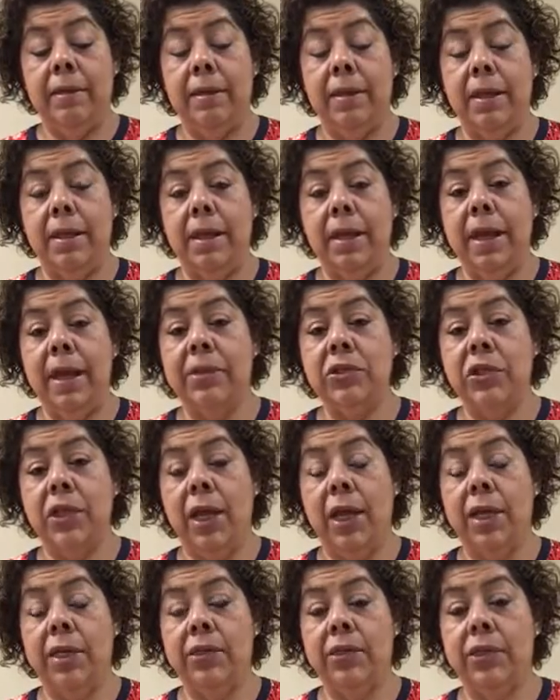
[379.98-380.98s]
The
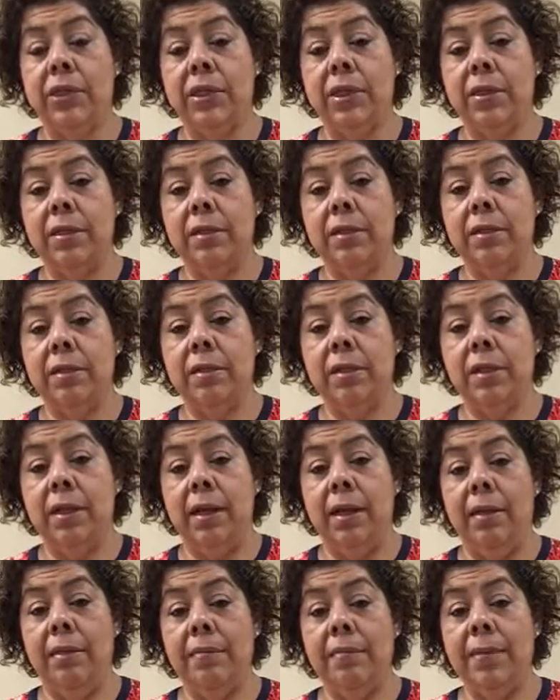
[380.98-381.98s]
education
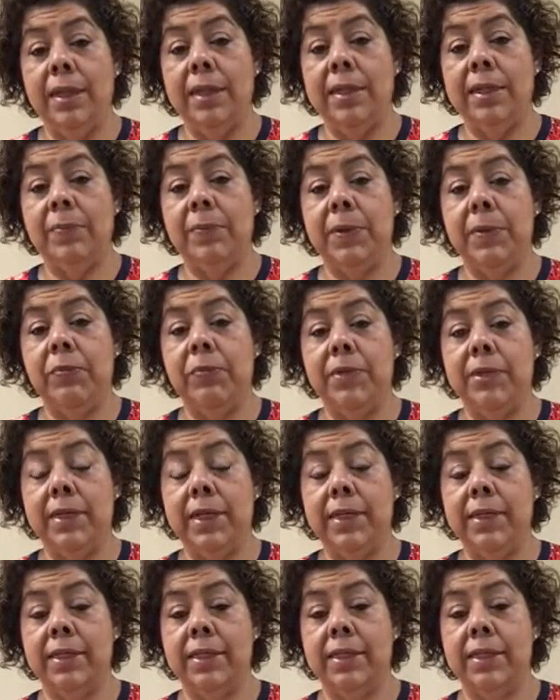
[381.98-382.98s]
has been
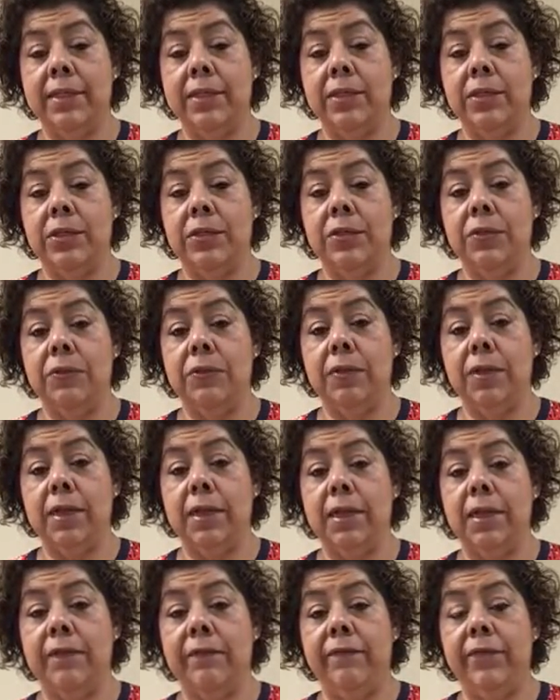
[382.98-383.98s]
presented to
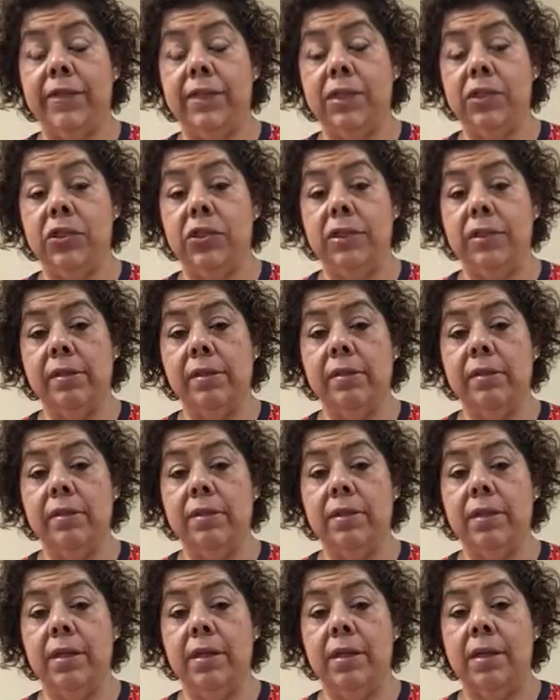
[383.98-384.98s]
the
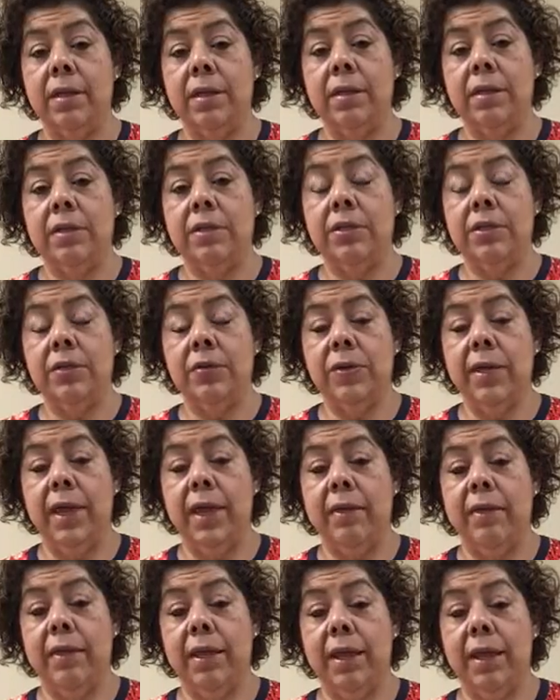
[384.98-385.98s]
physicians so
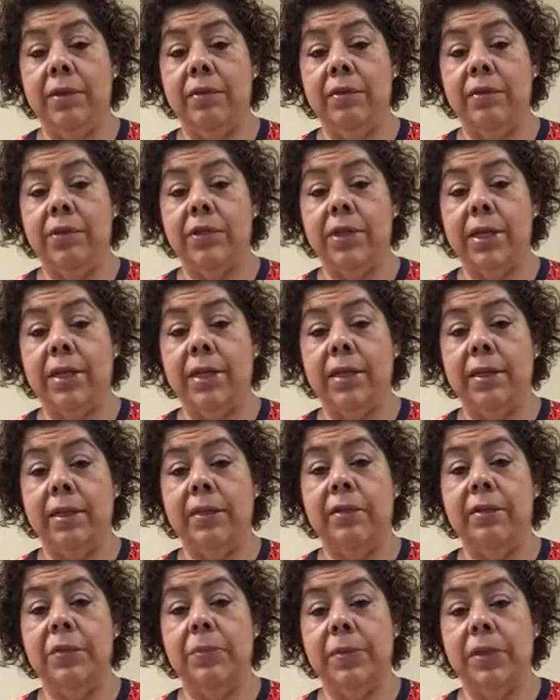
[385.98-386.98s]
that they understand that
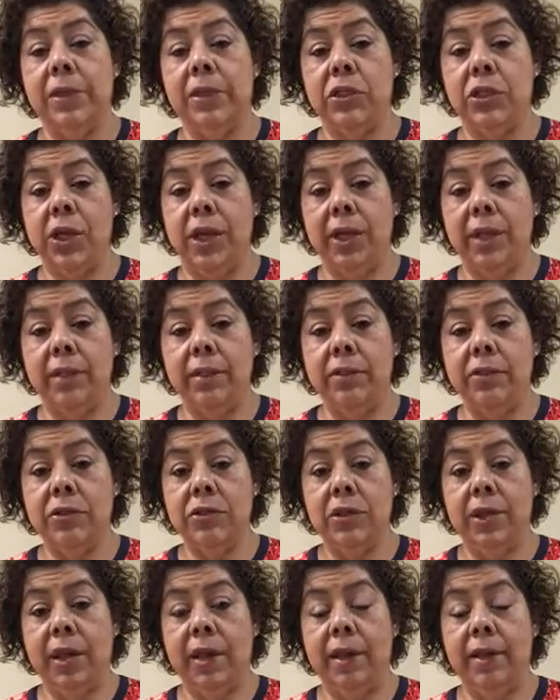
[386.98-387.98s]
there has been a
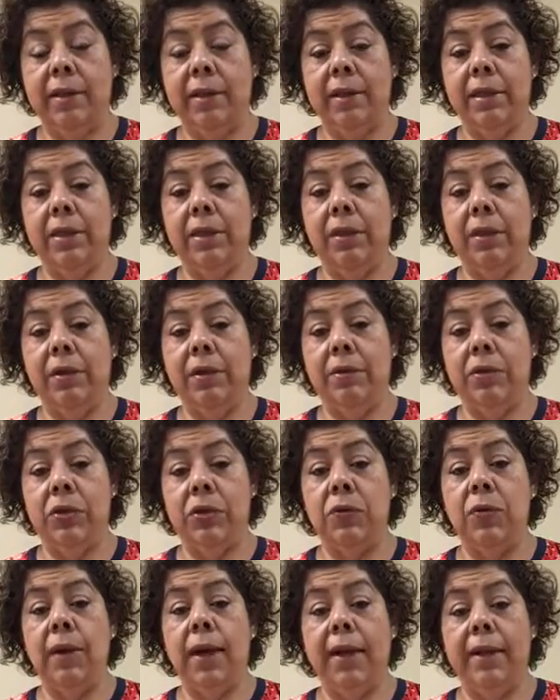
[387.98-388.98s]
change and that there are
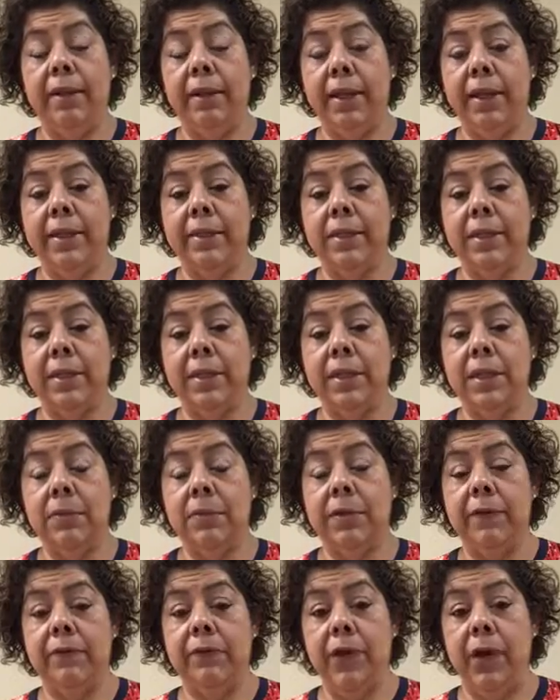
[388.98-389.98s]
new guidelines that need to
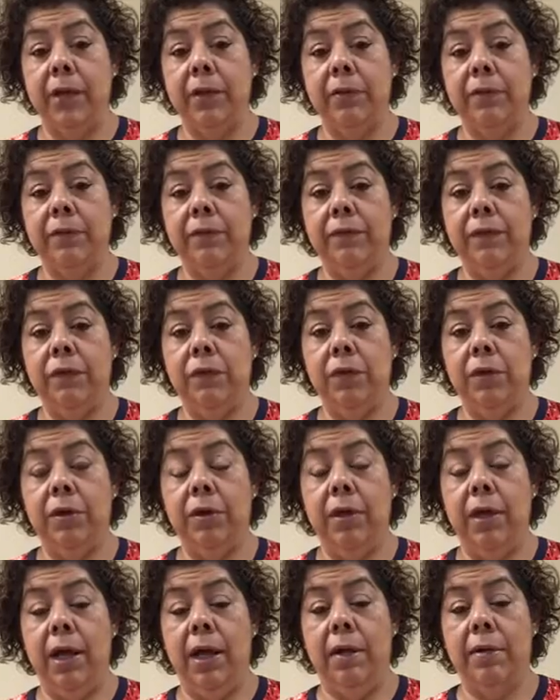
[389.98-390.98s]
be followed
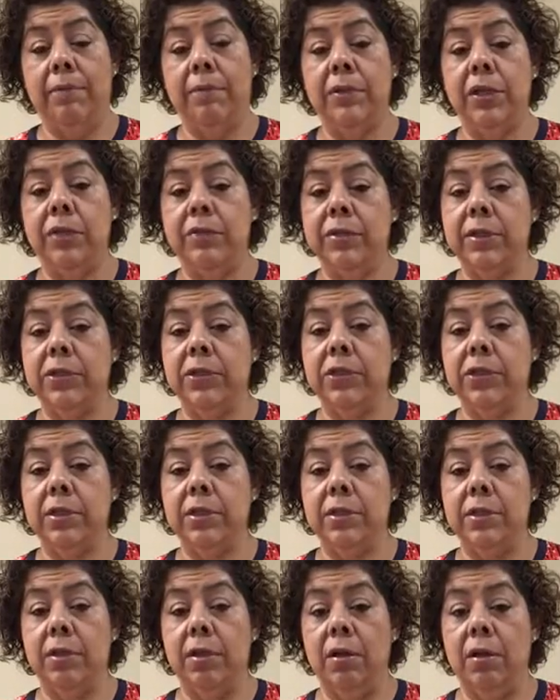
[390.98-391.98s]
for
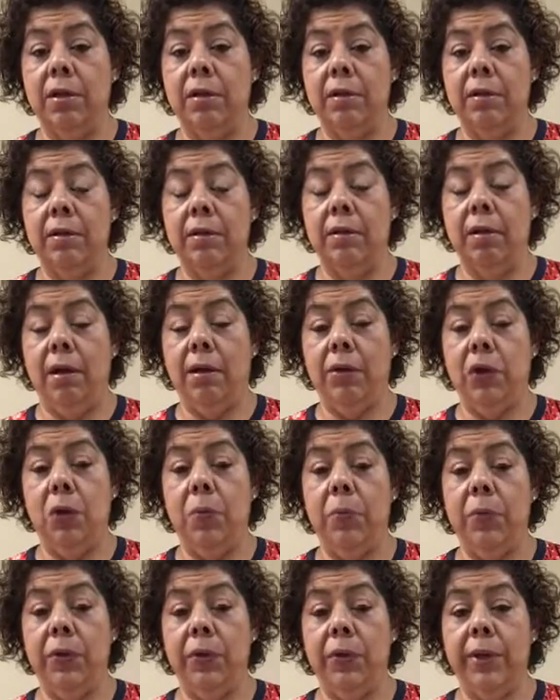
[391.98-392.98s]
dosages on
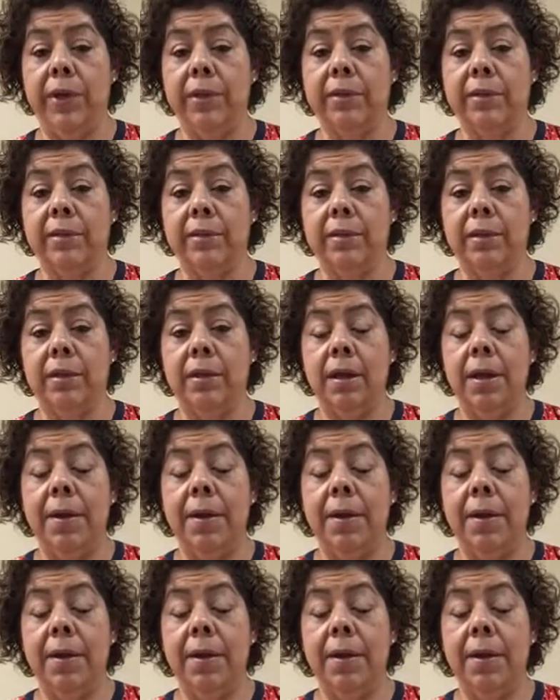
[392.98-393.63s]
opioids.